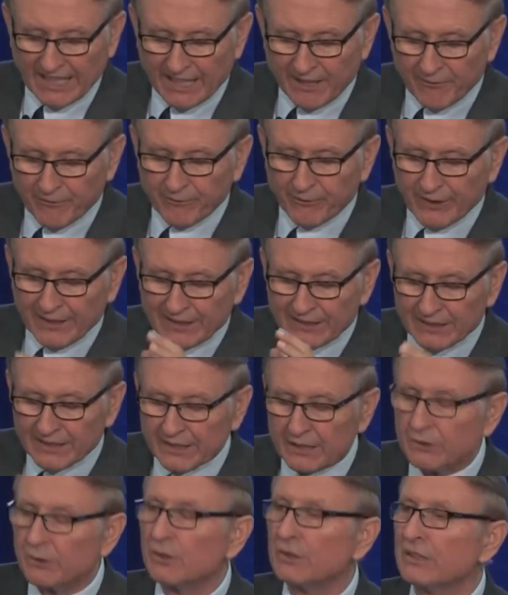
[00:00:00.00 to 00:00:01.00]
every
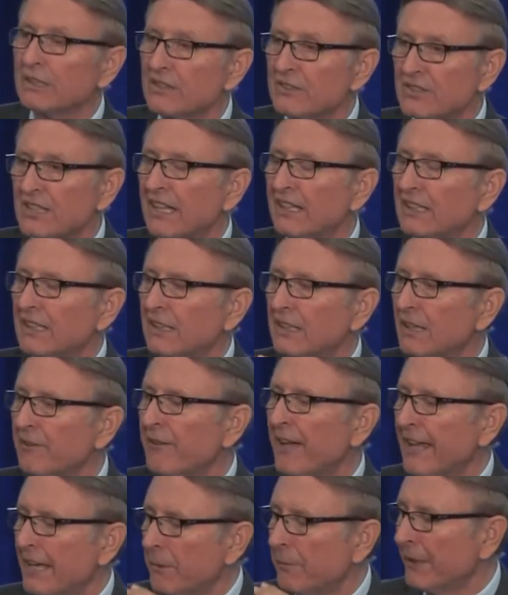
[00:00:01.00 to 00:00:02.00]
literal descendant of
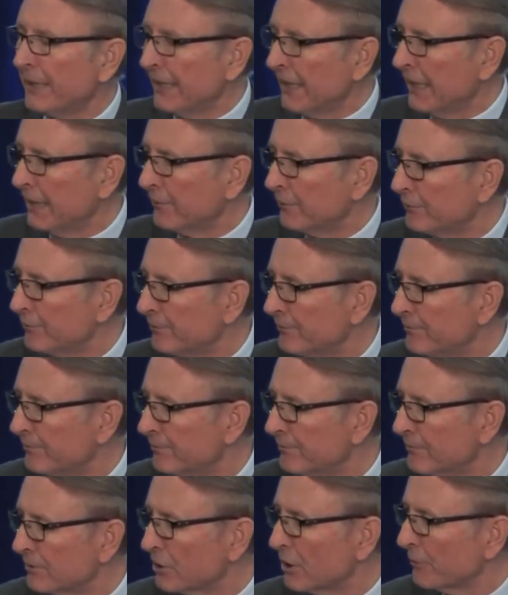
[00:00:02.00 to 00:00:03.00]
Adam and Eve.
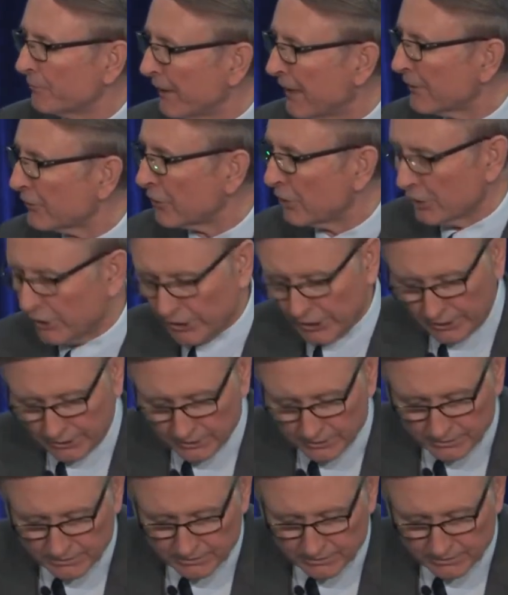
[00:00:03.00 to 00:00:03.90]
So far, so good?